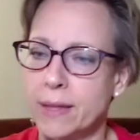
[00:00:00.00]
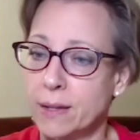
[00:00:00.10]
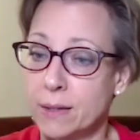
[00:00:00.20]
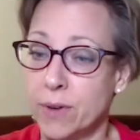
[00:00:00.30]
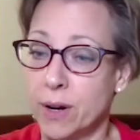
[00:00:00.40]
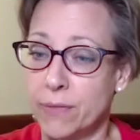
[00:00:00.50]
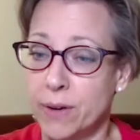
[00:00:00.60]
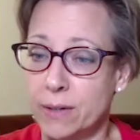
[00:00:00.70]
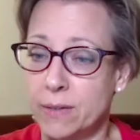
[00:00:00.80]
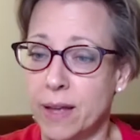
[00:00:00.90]
it is very fair
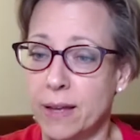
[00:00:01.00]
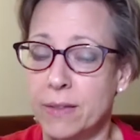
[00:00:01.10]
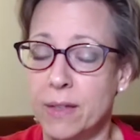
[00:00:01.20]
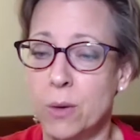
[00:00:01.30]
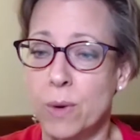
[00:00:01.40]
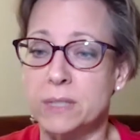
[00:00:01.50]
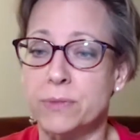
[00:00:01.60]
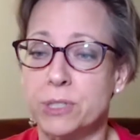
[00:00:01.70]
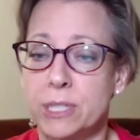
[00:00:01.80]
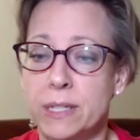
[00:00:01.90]
to say that West
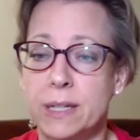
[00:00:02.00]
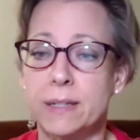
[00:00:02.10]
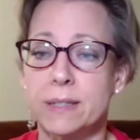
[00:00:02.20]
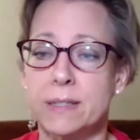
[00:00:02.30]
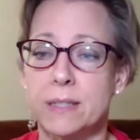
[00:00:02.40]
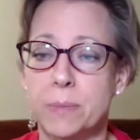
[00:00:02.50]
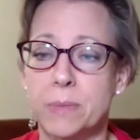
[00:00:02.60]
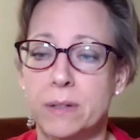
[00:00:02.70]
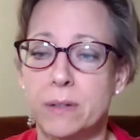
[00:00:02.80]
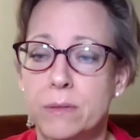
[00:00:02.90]
Virginia seemed
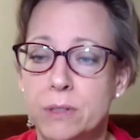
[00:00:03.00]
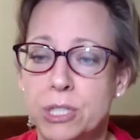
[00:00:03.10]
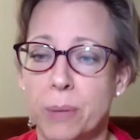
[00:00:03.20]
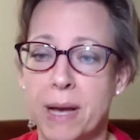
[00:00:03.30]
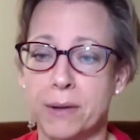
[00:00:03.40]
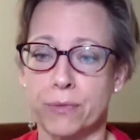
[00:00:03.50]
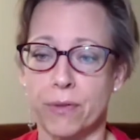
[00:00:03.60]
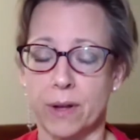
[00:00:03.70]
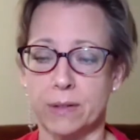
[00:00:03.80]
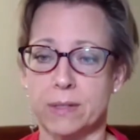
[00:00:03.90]
to jump out
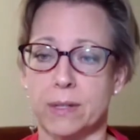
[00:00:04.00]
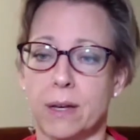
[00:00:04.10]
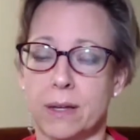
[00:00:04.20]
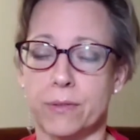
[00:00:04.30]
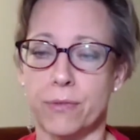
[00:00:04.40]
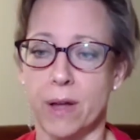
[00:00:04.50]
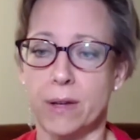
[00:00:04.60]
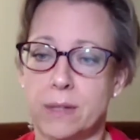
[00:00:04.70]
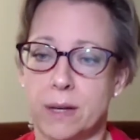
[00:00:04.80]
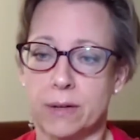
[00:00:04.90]
in
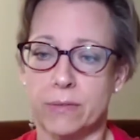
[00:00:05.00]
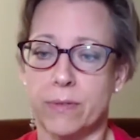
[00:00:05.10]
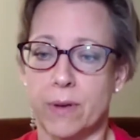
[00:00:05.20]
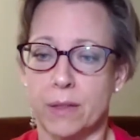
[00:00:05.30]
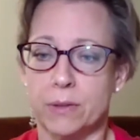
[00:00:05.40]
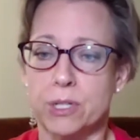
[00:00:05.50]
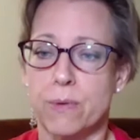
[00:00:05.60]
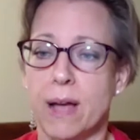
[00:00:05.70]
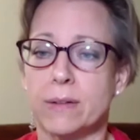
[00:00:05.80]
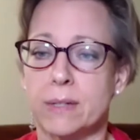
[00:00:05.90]
front of other
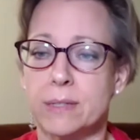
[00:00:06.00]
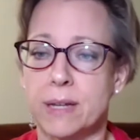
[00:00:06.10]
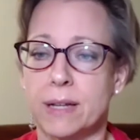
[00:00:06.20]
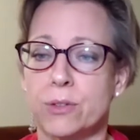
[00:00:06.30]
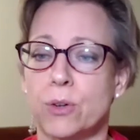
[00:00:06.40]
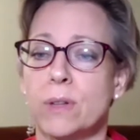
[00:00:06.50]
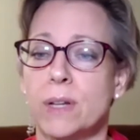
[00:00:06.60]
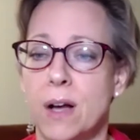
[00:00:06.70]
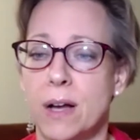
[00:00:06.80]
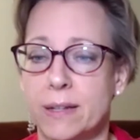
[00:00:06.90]
surrounding states early
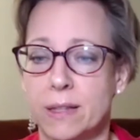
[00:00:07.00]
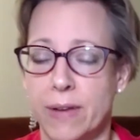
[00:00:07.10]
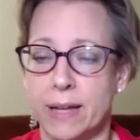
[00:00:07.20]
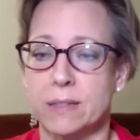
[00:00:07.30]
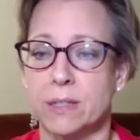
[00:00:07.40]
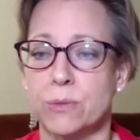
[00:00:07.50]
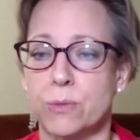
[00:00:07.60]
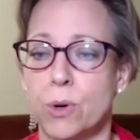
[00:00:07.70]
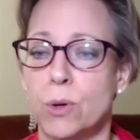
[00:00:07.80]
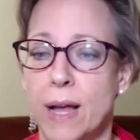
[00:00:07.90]
on in the vaccine
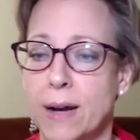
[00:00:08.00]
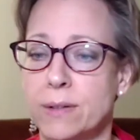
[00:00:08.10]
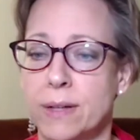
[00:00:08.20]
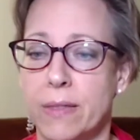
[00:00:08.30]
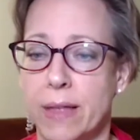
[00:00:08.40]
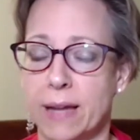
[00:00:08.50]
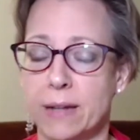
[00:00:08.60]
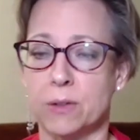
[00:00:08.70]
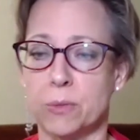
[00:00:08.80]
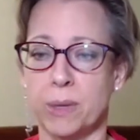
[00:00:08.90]
rollout. And that
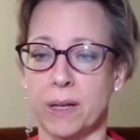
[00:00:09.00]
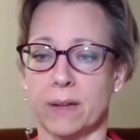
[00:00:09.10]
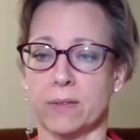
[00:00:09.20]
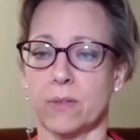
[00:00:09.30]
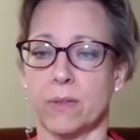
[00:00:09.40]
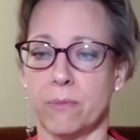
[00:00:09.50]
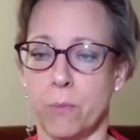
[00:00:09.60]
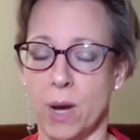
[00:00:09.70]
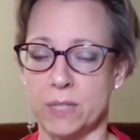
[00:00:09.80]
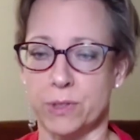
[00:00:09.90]
is because
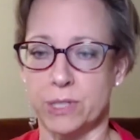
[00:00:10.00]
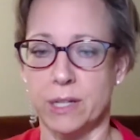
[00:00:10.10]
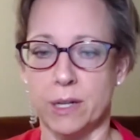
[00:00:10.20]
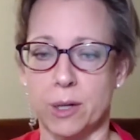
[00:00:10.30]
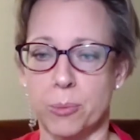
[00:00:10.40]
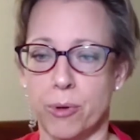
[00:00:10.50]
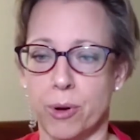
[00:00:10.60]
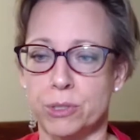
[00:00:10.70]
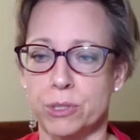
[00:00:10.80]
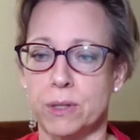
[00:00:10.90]
West Virginia
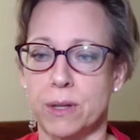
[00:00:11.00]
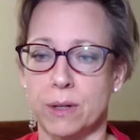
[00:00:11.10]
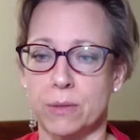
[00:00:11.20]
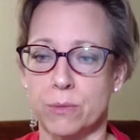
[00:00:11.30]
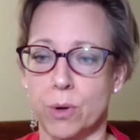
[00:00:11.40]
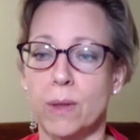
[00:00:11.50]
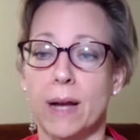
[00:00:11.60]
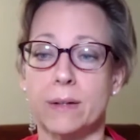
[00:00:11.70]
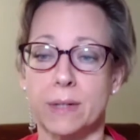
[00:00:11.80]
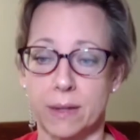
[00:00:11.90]
approached their
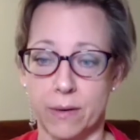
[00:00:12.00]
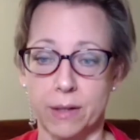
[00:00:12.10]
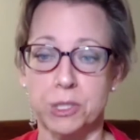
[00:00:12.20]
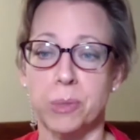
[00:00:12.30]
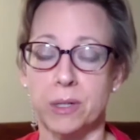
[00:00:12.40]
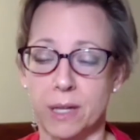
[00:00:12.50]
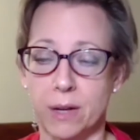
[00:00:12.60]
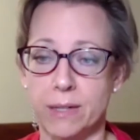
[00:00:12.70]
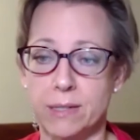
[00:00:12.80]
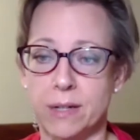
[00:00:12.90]
rollout and their eligibility
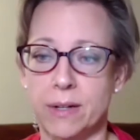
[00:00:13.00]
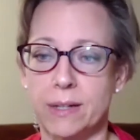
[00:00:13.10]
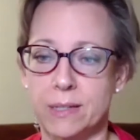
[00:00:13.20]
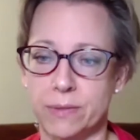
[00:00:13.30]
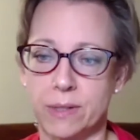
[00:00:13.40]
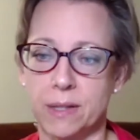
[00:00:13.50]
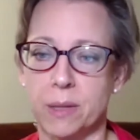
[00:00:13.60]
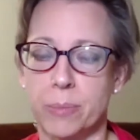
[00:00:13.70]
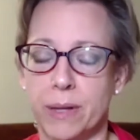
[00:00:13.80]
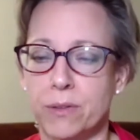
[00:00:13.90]
criteria differently
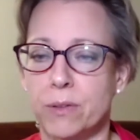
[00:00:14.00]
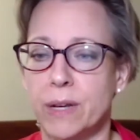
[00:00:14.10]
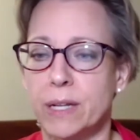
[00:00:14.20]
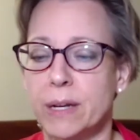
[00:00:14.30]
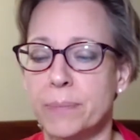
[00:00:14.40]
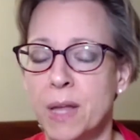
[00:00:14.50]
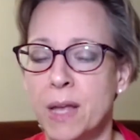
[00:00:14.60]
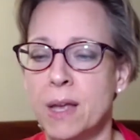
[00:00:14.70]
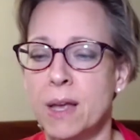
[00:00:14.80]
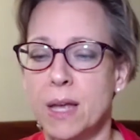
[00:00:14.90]
than Pennsylvania.
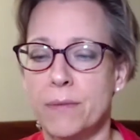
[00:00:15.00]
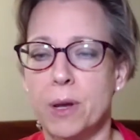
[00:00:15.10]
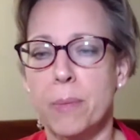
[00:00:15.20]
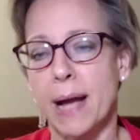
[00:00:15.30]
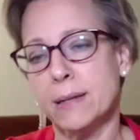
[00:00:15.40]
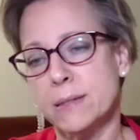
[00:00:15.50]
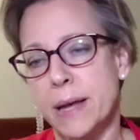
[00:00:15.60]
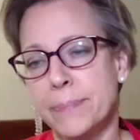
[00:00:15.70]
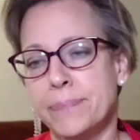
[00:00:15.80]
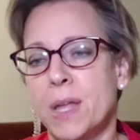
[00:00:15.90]
If you go back a
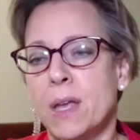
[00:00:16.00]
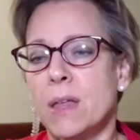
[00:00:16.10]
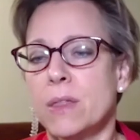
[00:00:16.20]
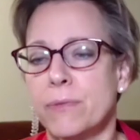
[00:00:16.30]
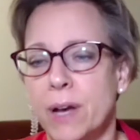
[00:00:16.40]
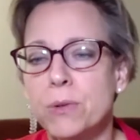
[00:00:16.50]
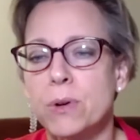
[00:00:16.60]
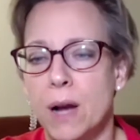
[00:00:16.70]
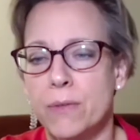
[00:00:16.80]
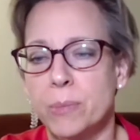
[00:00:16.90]
step, the federal
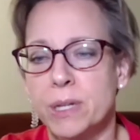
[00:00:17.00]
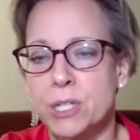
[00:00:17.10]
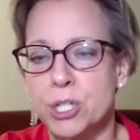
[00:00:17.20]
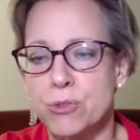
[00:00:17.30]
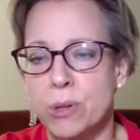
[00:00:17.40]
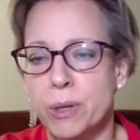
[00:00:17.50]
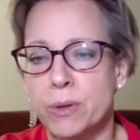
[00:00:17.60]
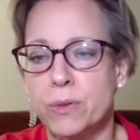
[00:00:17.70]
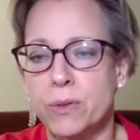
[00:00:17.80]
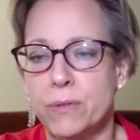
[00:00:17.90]
government
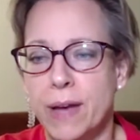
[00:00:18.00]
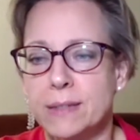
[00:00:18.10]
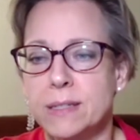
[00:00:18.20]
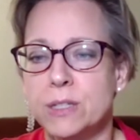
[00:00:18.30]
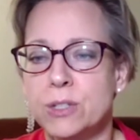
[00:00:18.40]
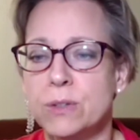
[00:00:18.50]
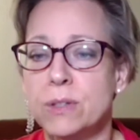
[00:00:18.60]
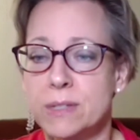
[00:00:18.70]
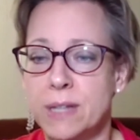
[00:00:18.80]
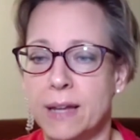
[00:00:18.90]
distributes vaccine to the
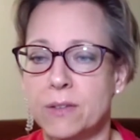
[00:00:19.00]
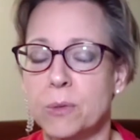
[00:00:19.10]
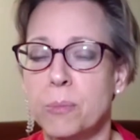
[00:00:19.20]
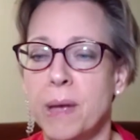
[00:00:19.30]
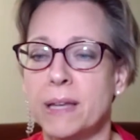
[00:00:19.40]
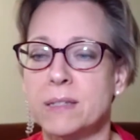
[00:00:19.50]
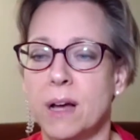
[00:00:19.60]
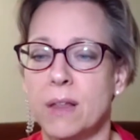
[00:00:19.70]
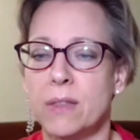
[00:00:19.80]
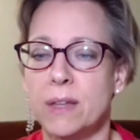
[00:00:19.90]
states based
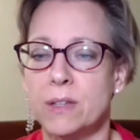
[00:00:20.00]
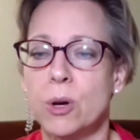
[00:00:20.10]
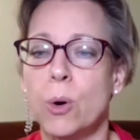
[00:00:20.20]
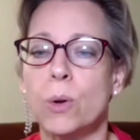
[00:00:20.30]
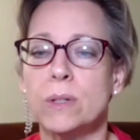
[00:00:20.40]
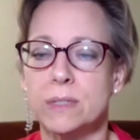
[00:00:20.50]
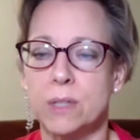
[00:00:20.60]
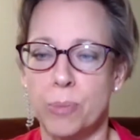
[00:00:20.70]
on the total adult